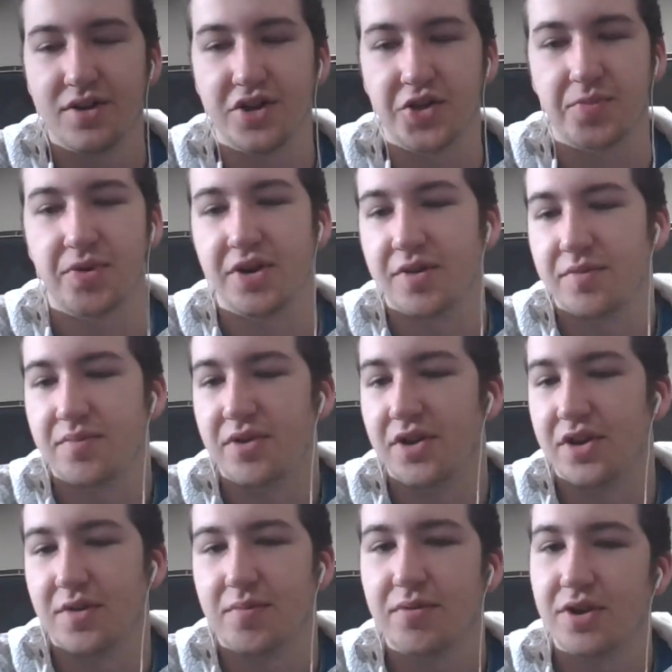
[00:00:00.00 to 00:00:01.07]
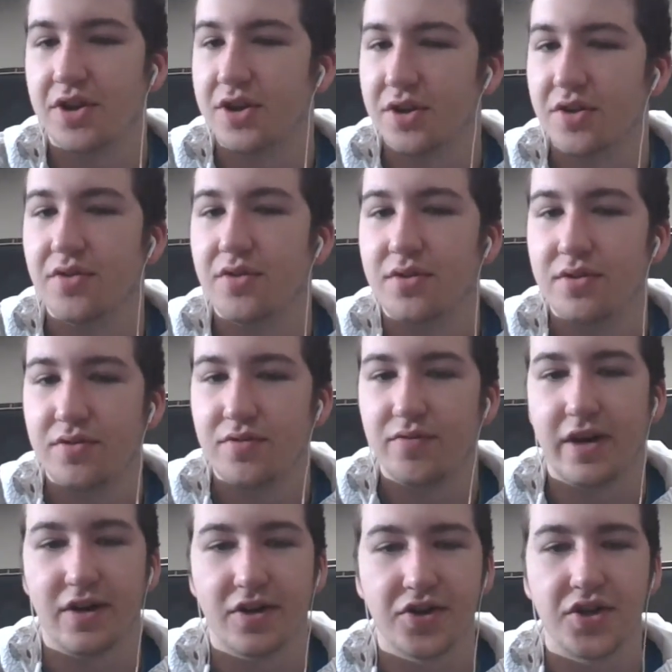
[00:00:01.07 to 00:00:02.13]
despite being a pretty good
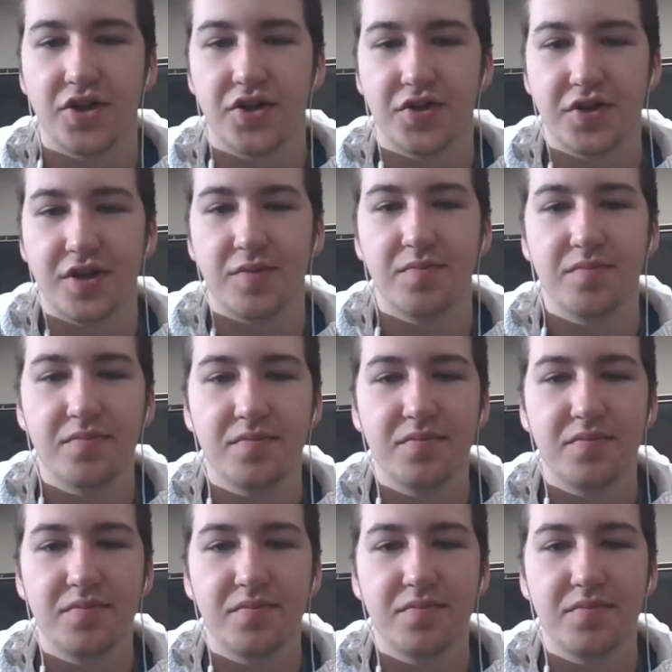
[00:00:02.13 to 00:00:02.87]
regular season team.